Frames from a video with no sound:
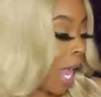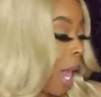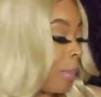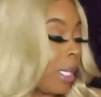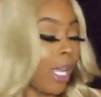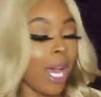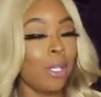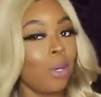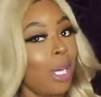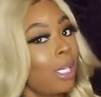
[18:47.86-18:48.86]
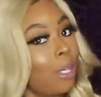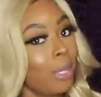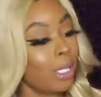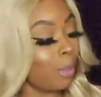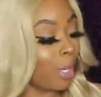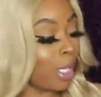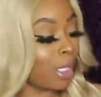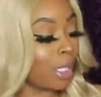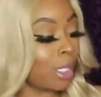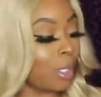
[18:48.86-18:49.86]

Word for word: I mean, y'all know I love me some Burlington